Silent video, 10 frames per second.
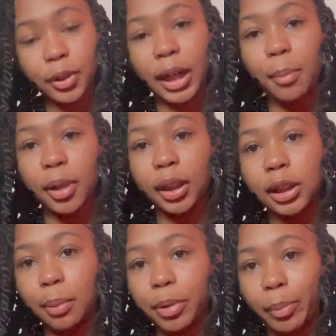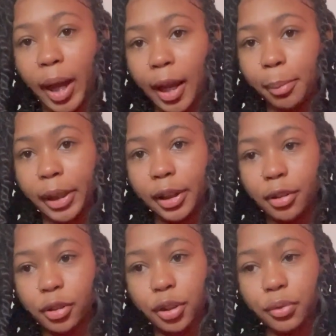and I'll probably end up putting my iPad in
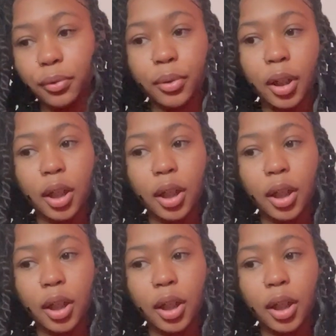here too,